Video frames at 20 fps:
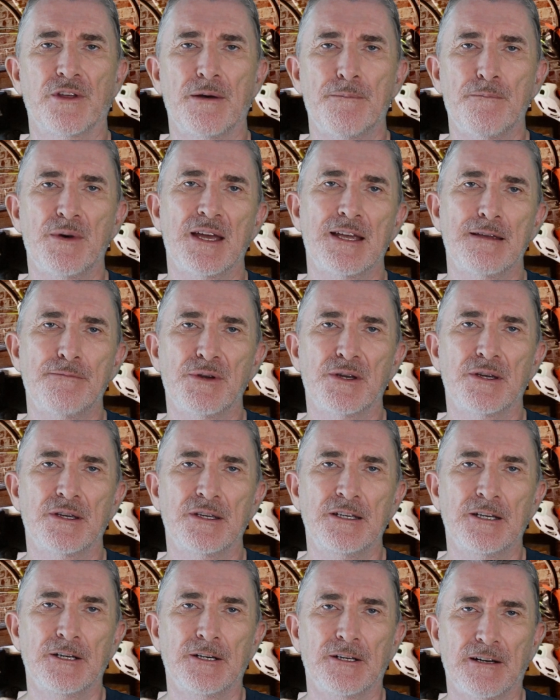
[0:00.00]
then
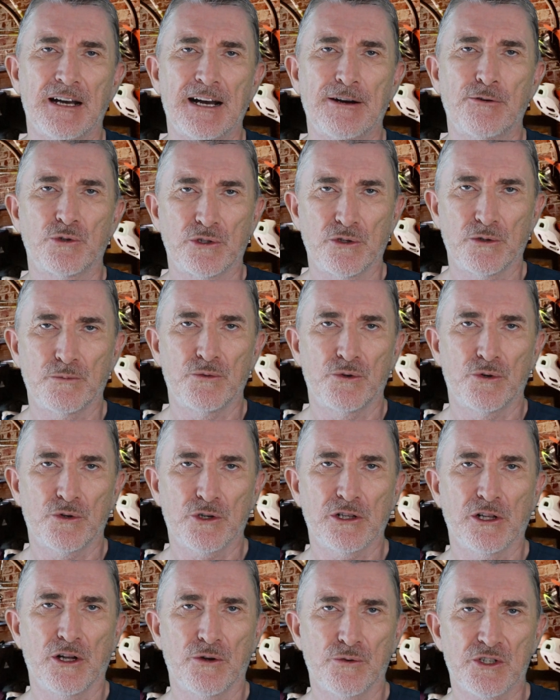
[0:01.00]
maybe I would look more
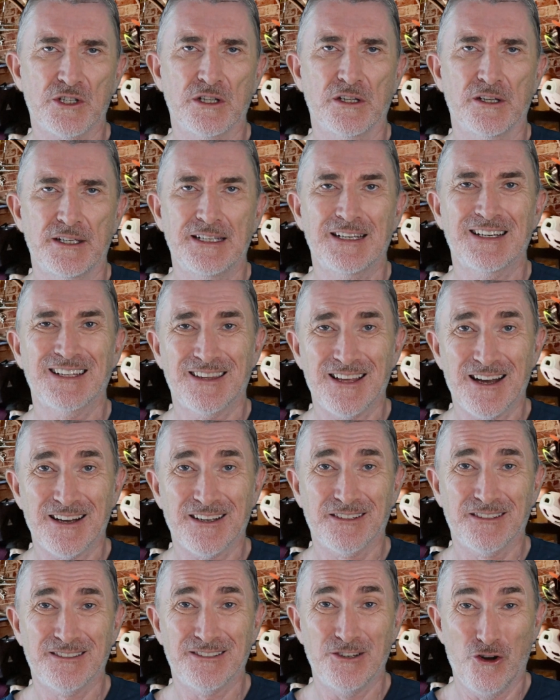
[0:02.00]
closely at
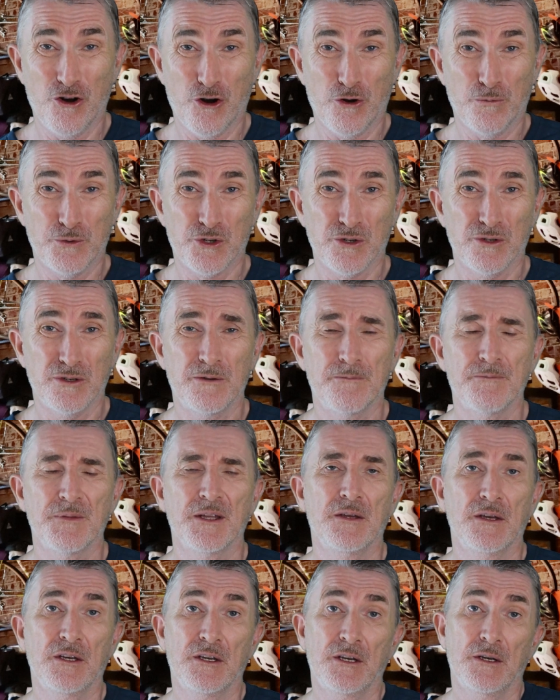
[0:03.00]
that option.
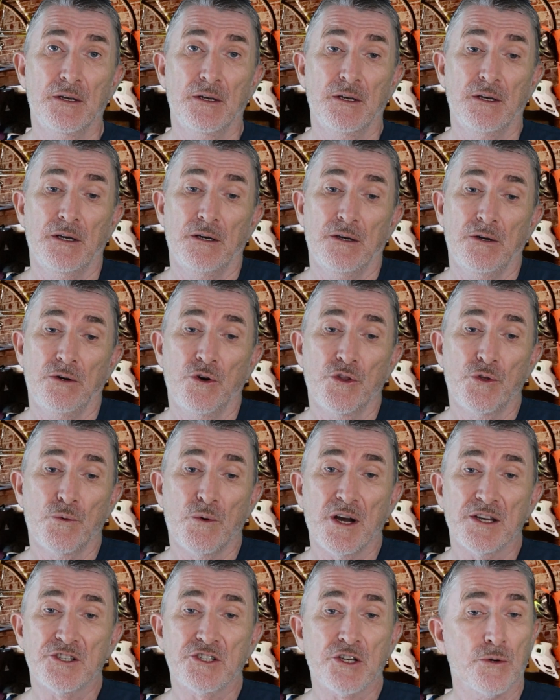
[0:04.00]

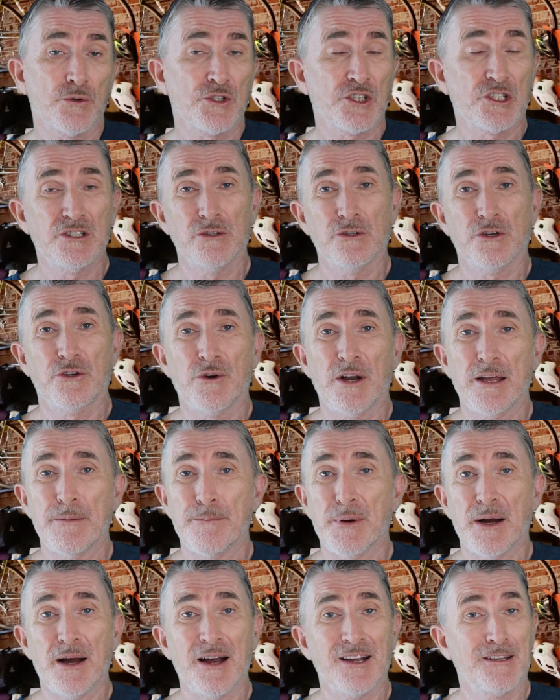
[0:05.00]
Otherwise though, still a
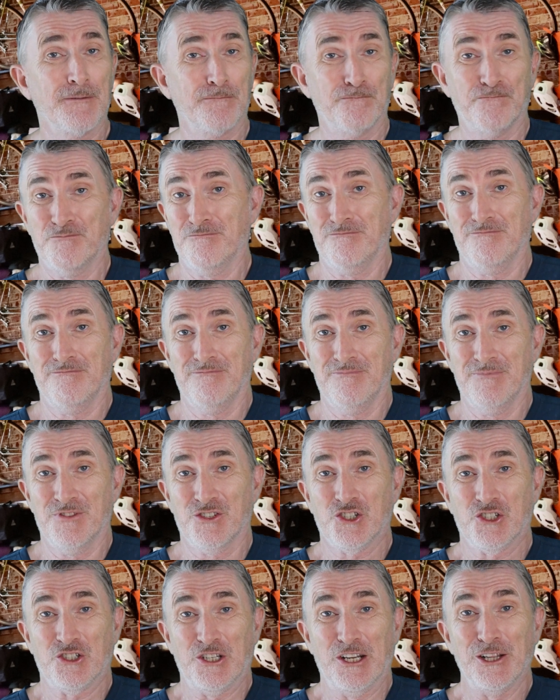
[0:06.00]
great bag,
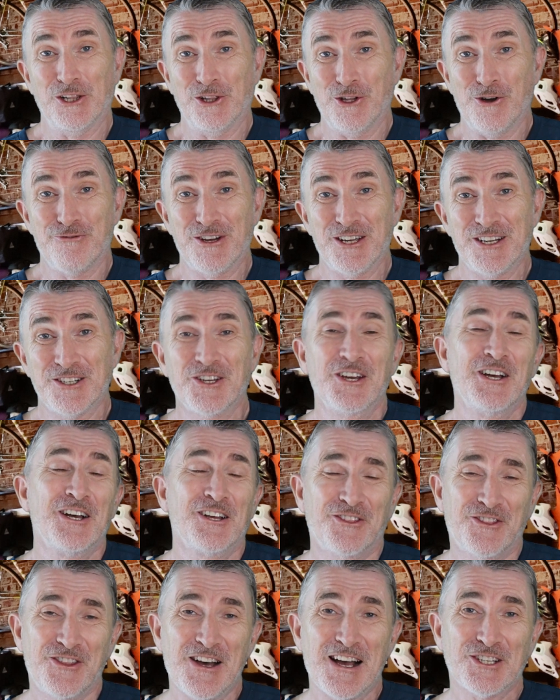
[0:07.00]
still love it.
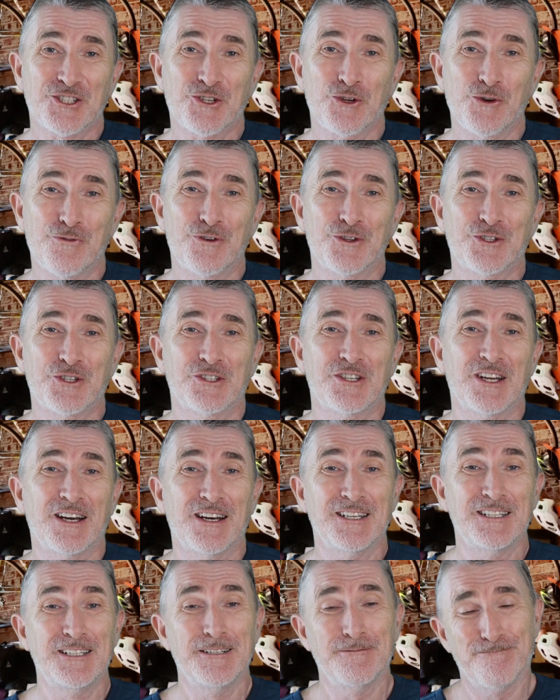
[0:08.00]
That's all for
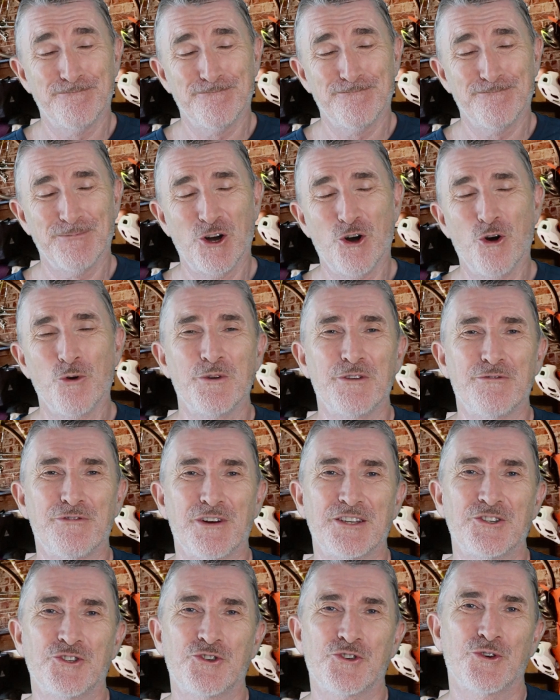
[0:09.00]
today. Hope you've
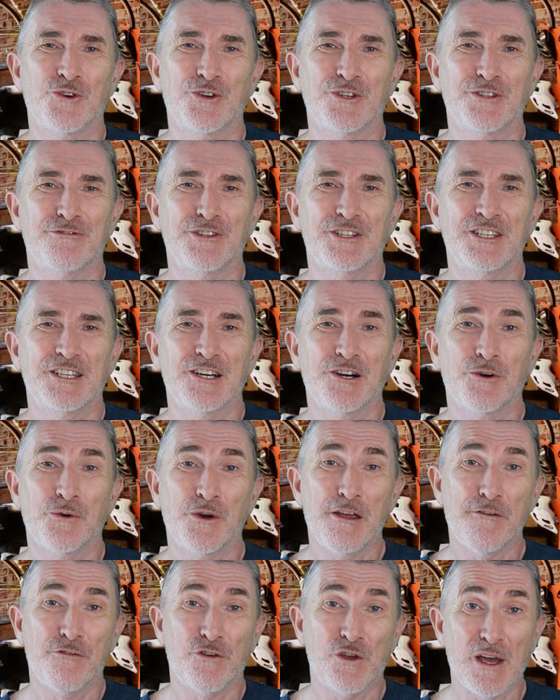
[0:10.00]
enjoyed the video.
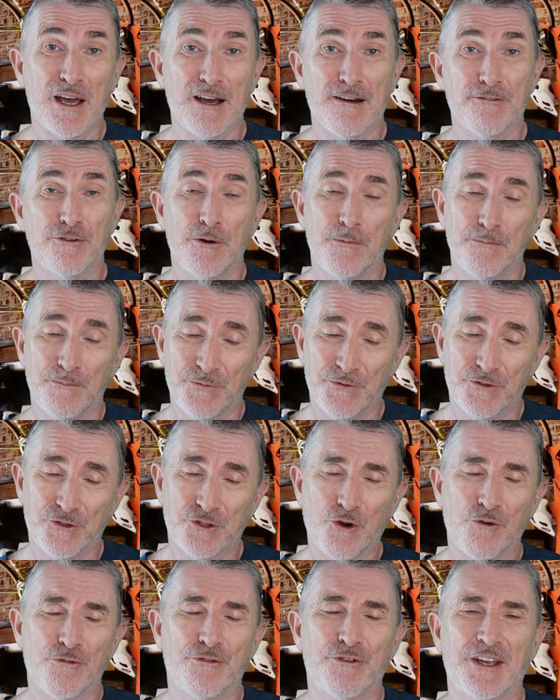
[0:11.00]
If you have,
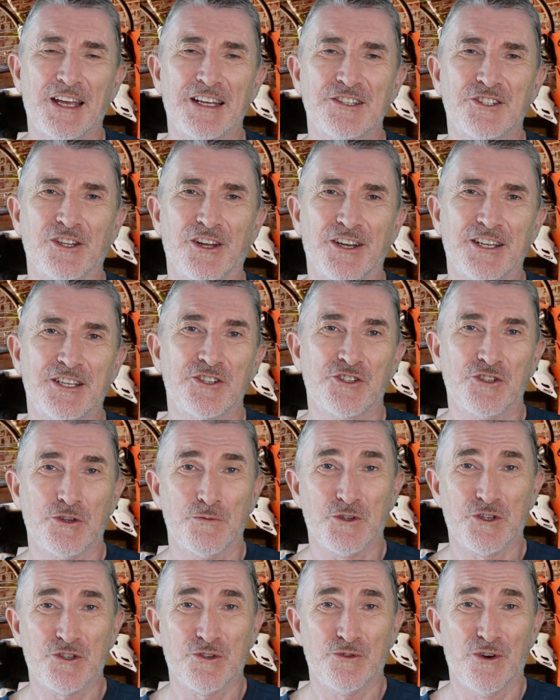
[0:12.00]
don't forget to like and
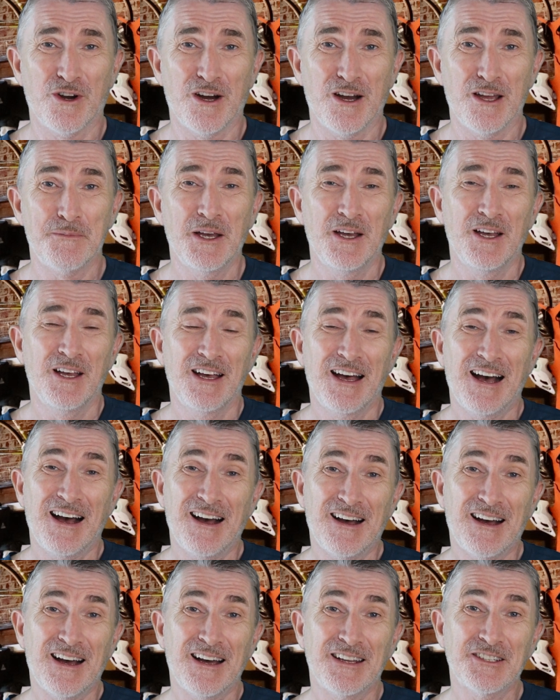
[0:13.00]
subscribe.
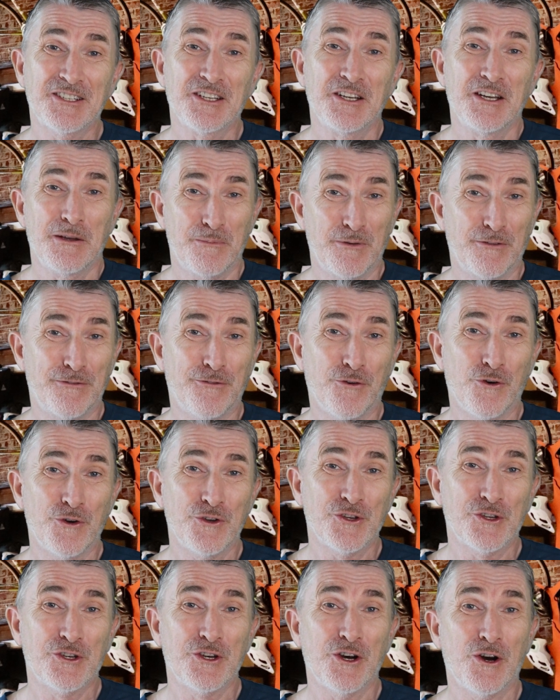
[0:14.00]
And before
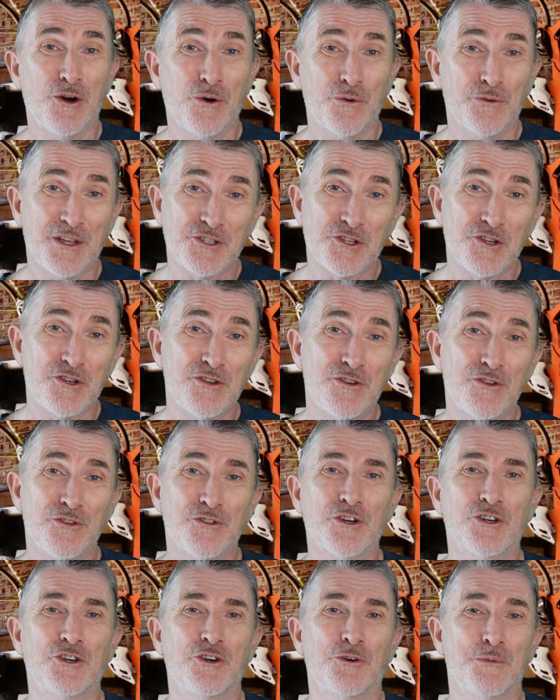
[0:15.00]
you go, there's
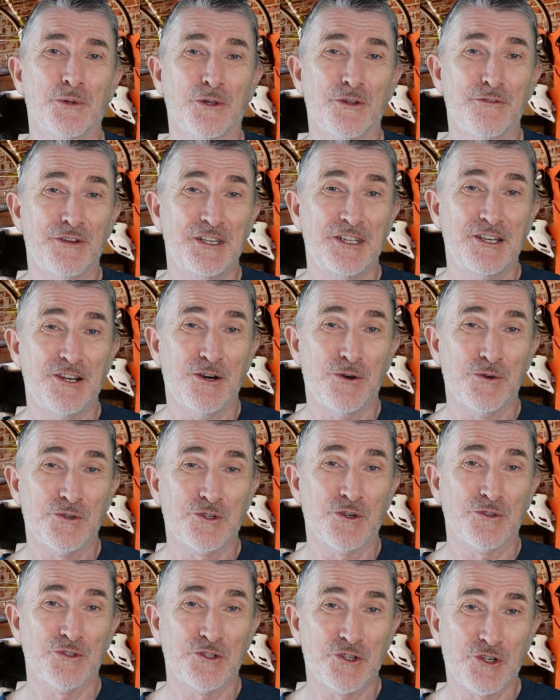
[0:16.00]
another couple of
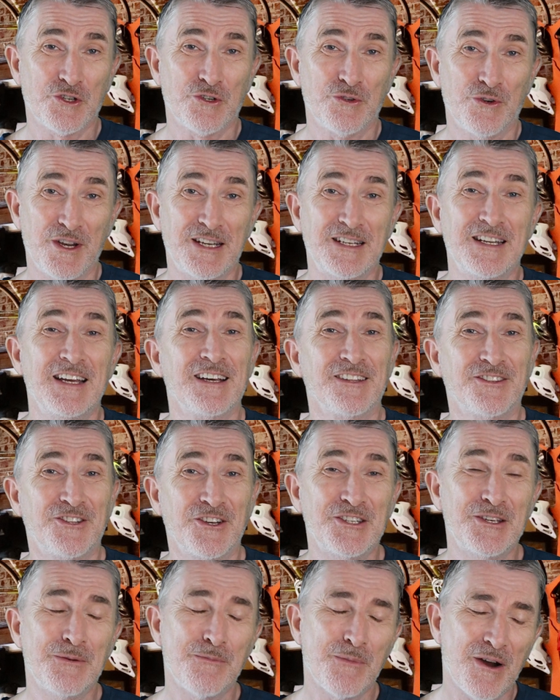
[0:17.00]
videos on screen
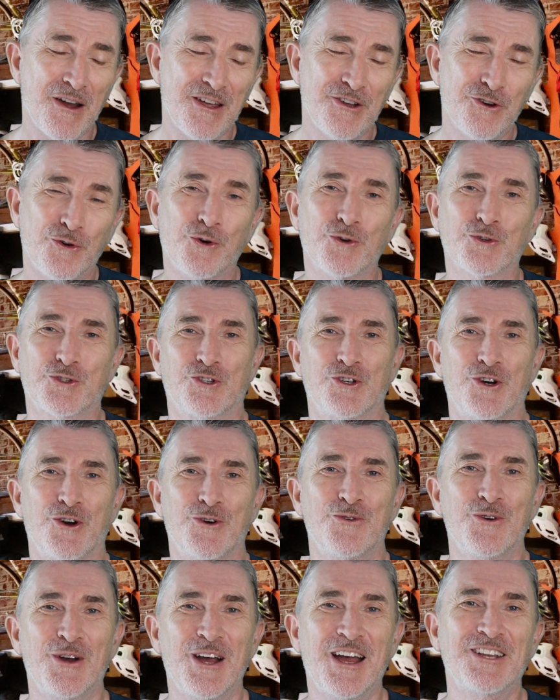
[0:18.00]
that you might
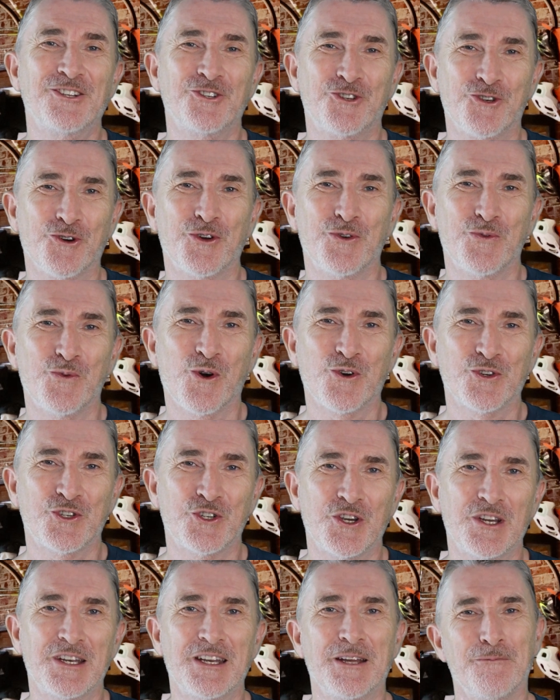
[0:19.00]
also enjoy
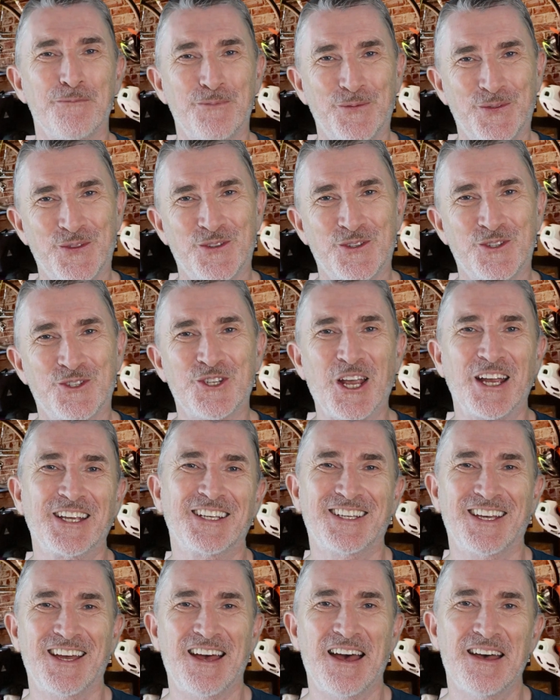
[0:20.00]
watching.
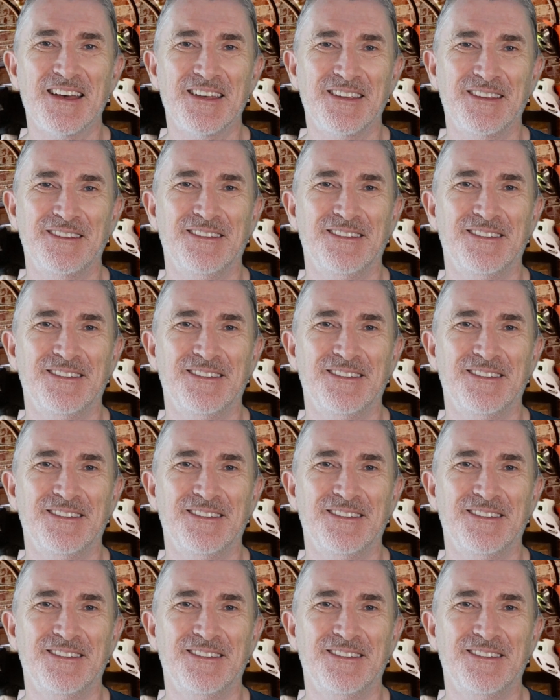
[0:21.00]
Take care.